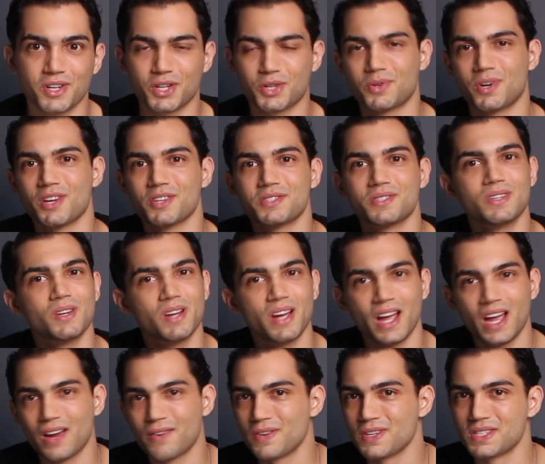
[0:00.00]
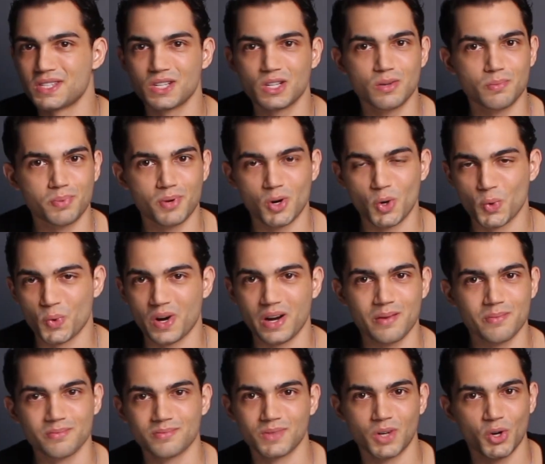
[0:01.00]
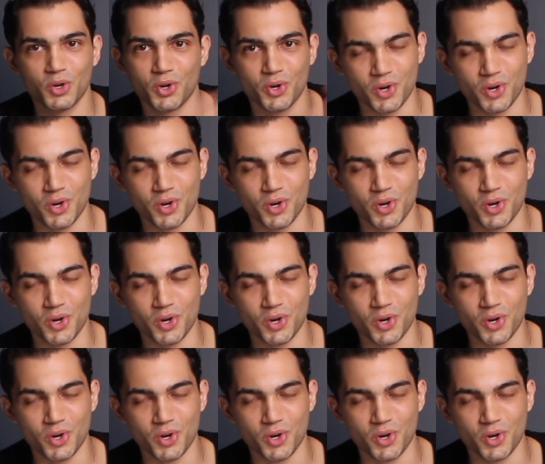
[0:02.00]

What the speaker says: across every single program on